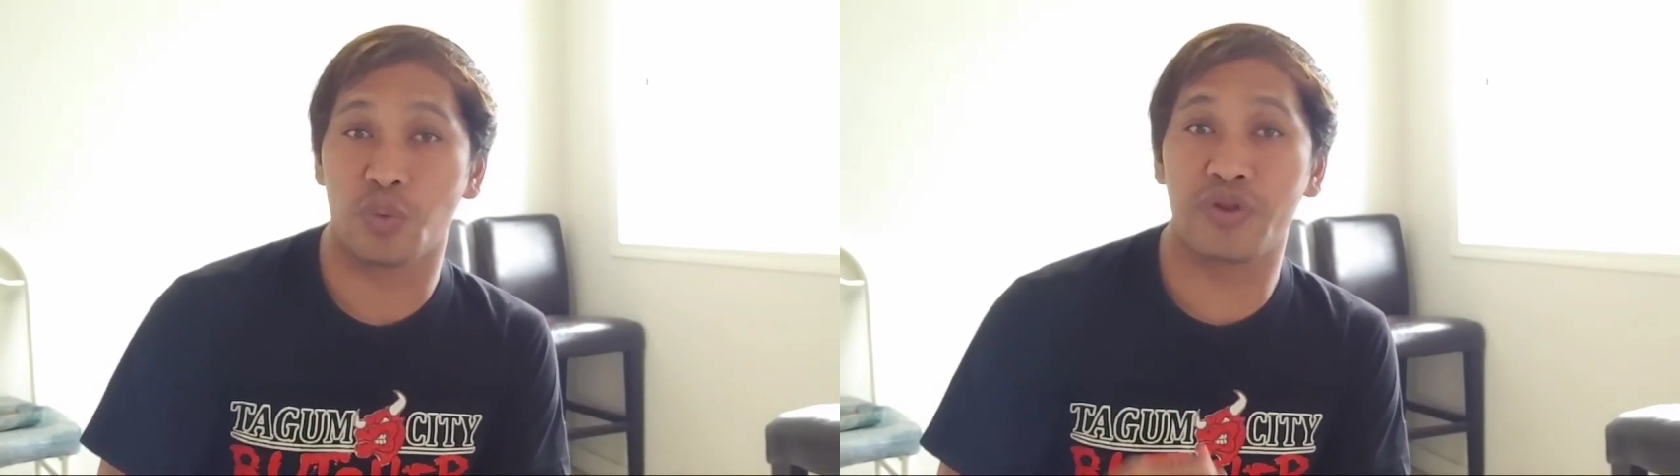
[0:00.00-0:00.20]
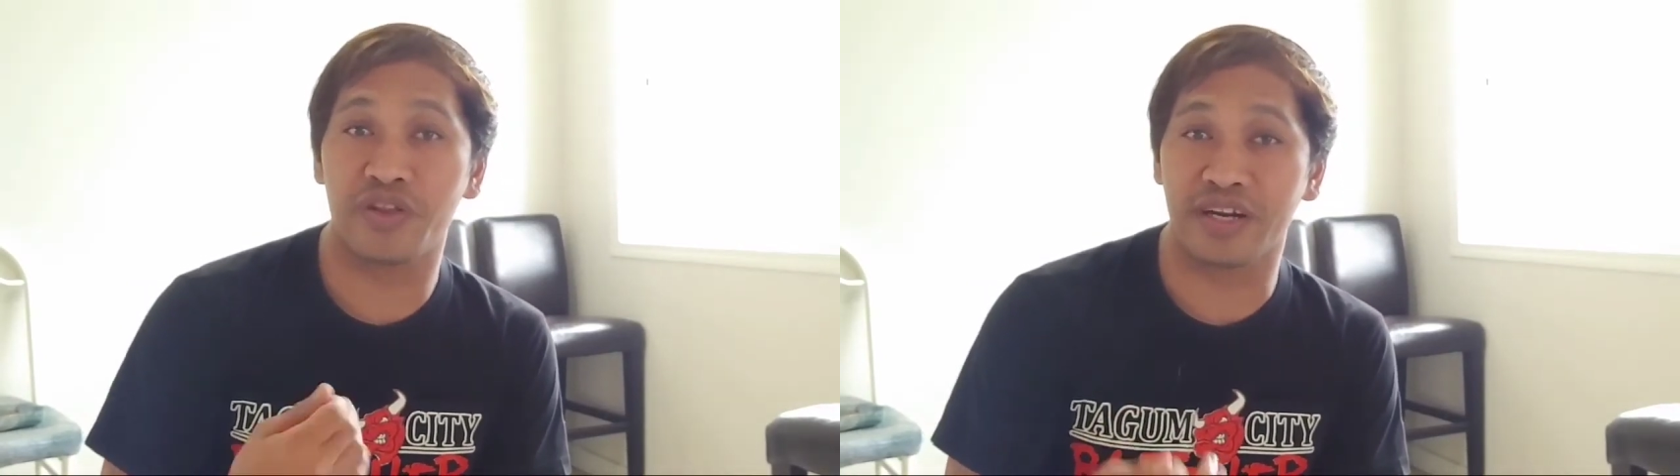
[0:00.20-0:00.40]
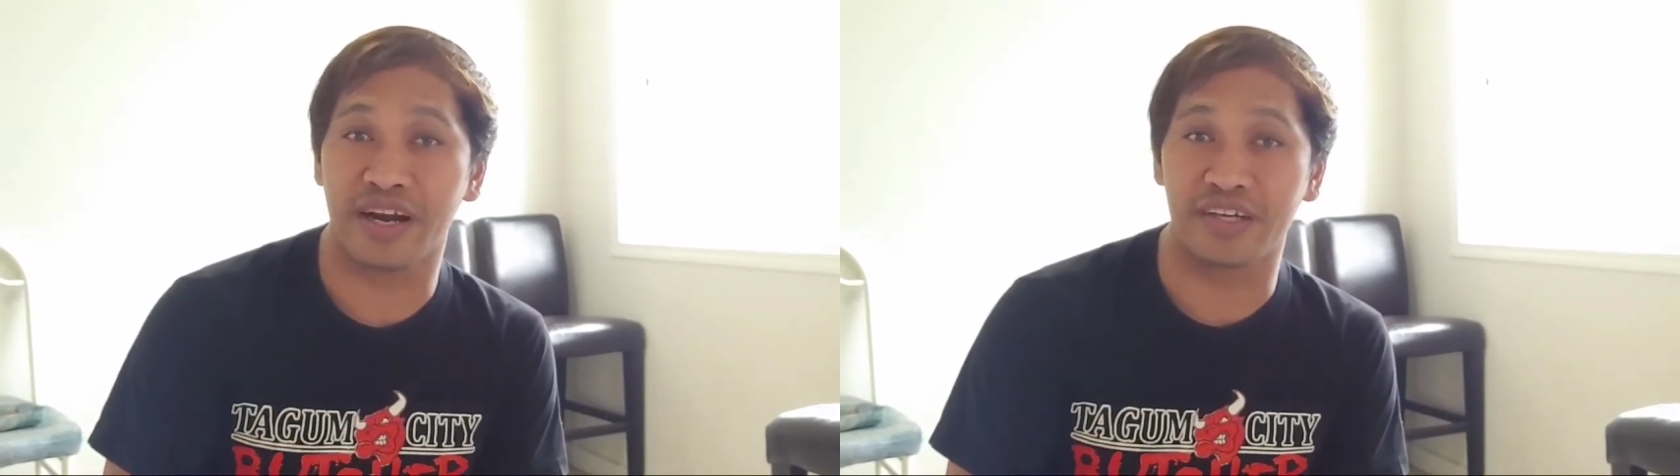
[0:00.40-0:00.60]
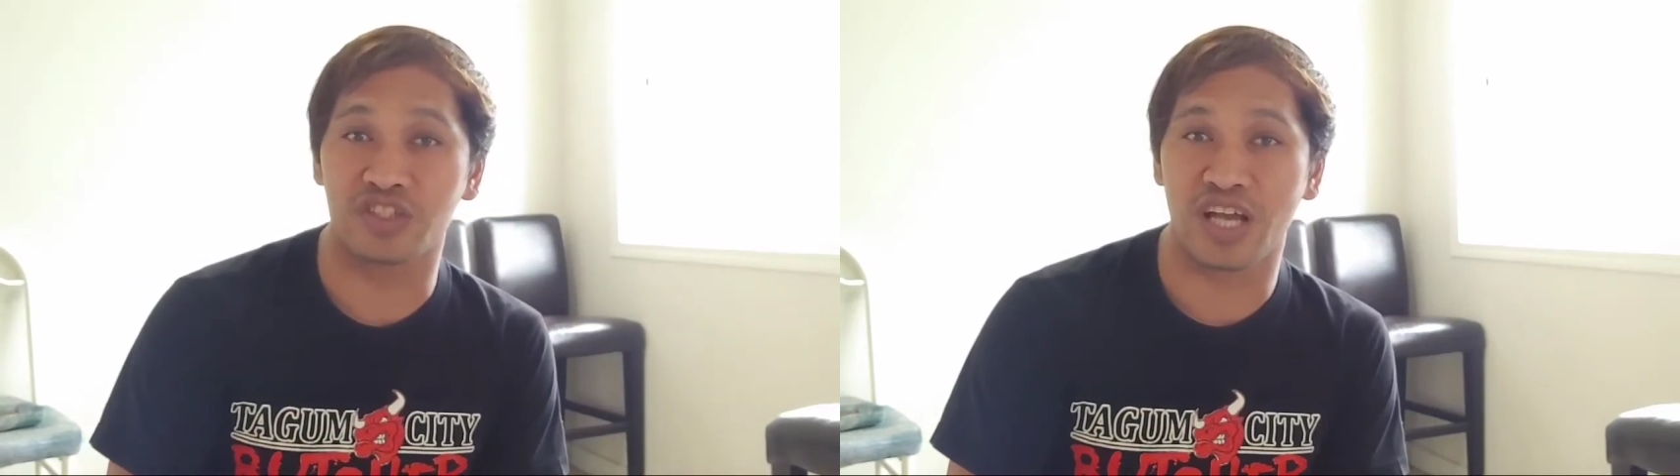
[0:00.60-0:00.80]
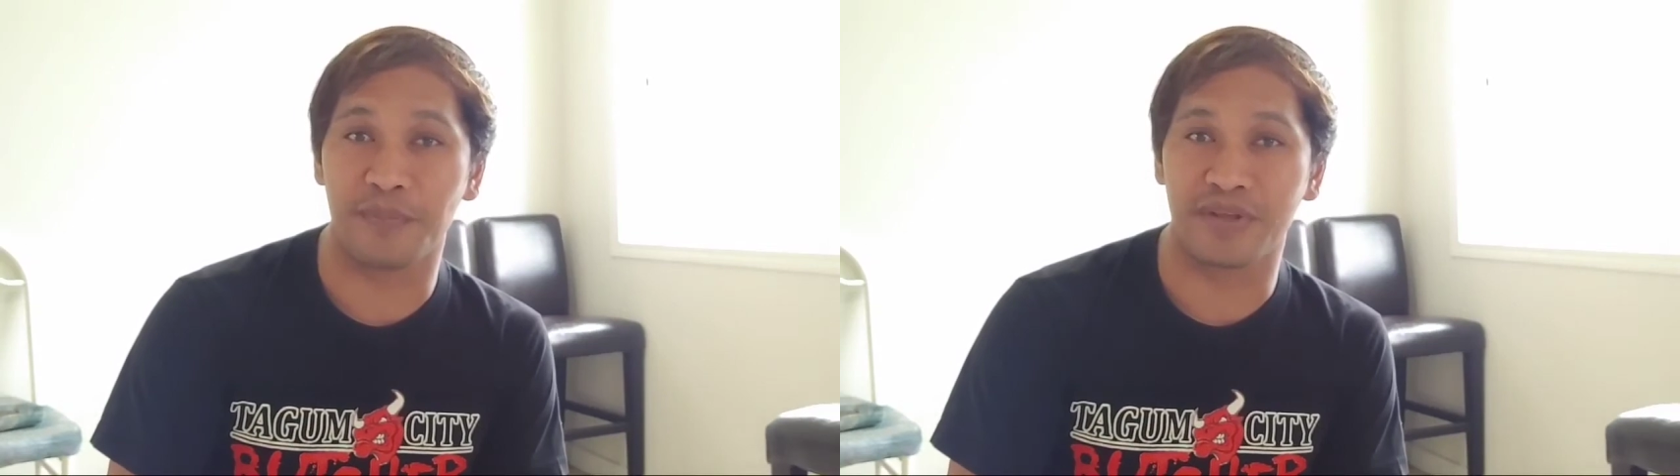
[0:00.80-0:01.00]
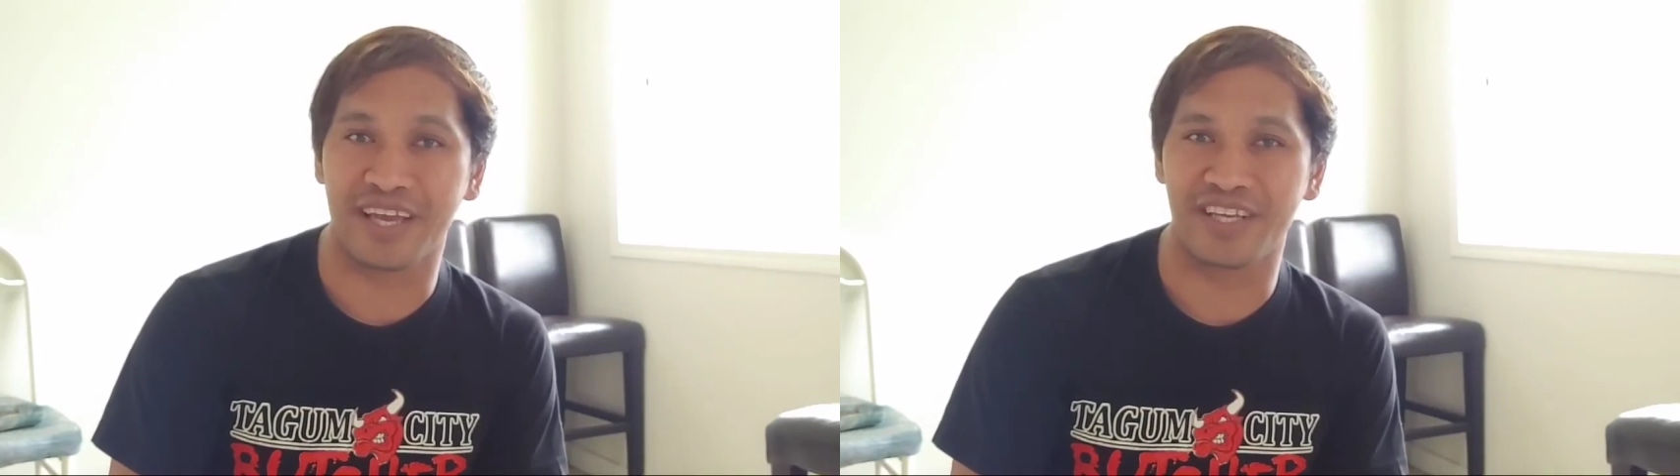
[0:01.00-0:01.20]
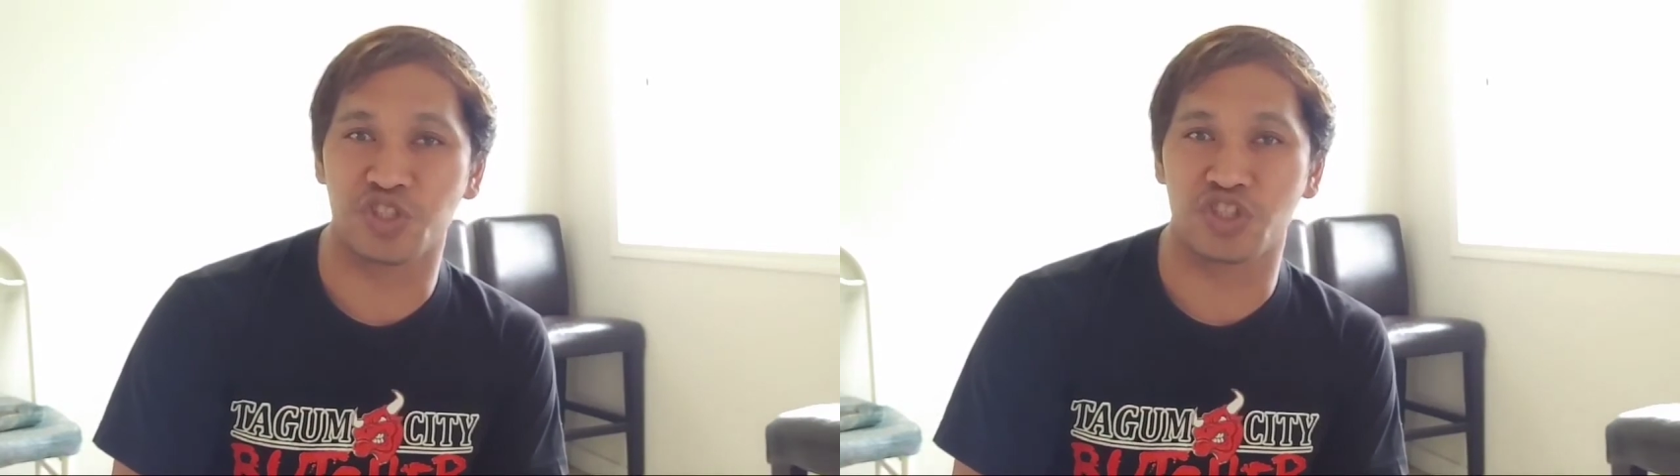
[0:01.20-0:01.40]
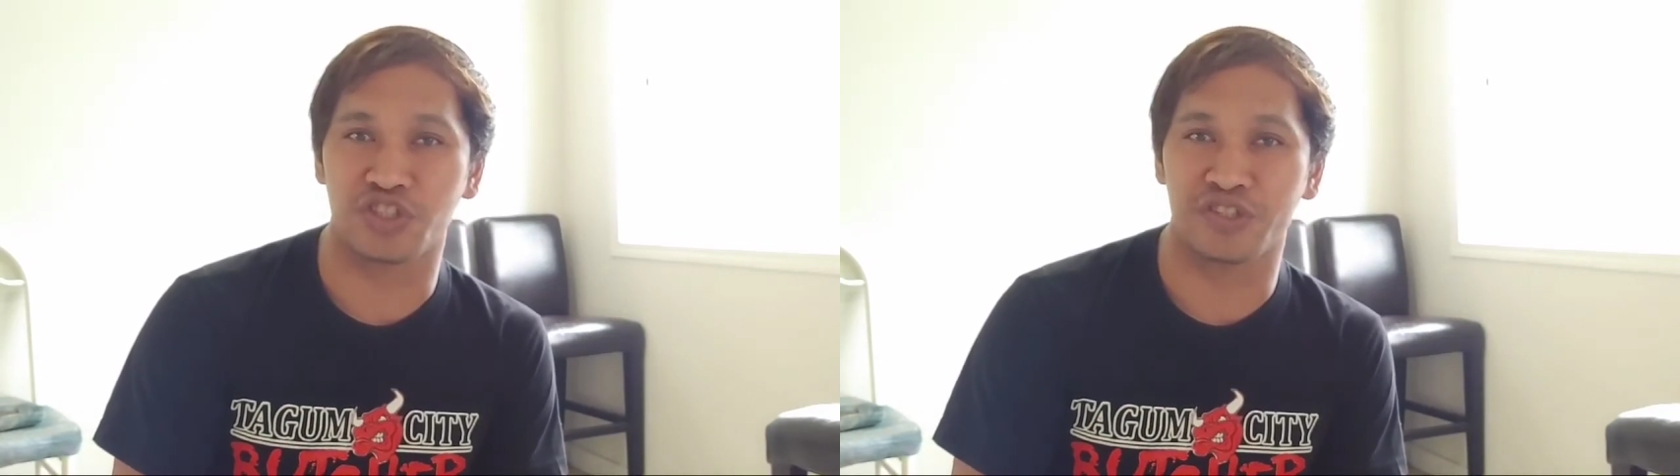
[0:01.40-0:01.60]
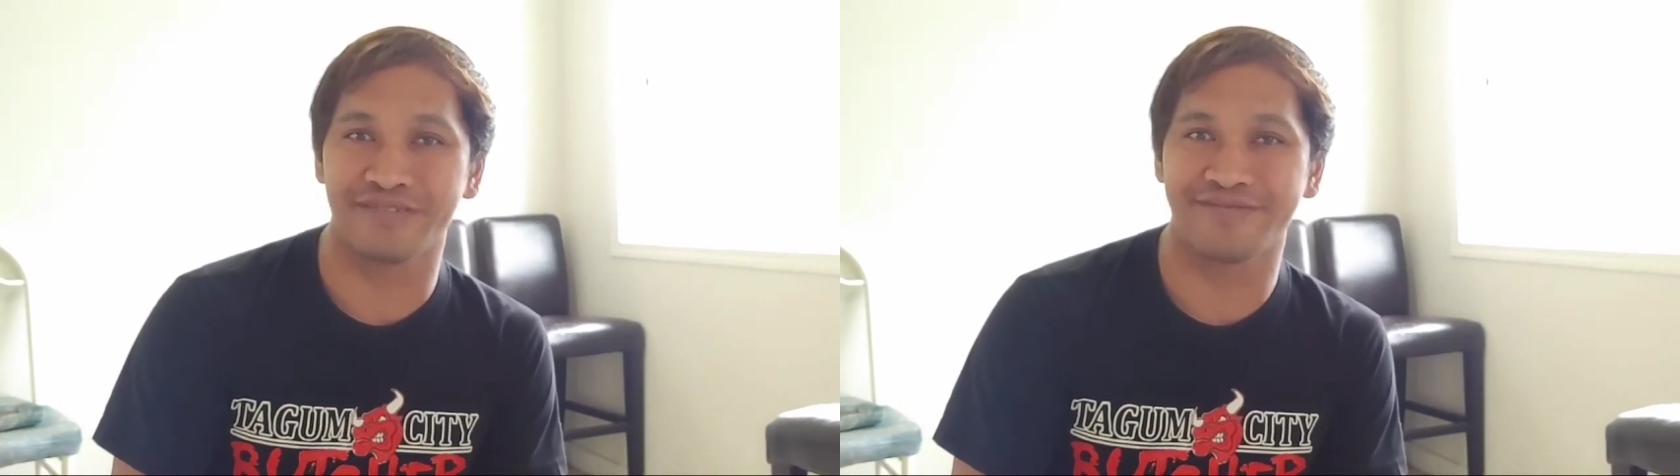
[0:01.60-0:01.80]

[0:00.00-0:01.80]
with regards sa application nyo.